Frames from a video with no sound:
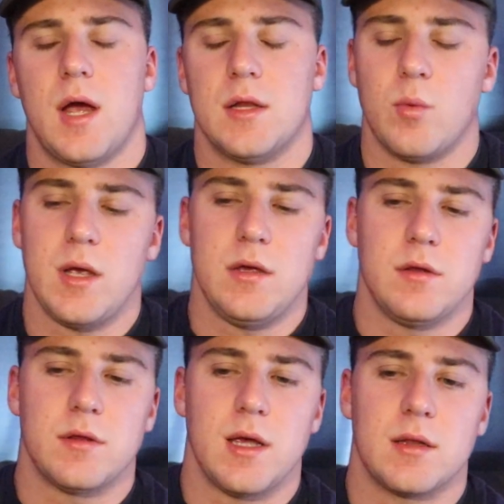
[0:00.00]
And the way
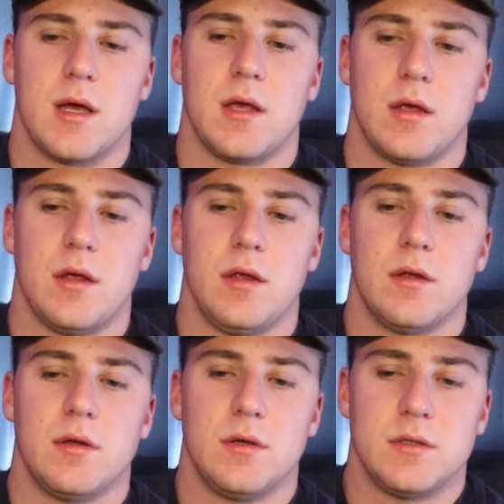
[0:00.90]
you think, like,
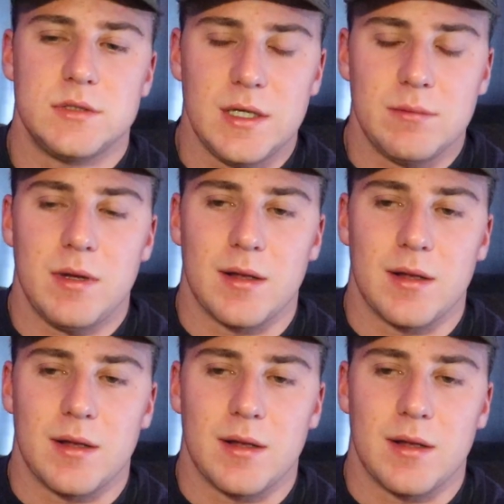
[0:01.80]
she'd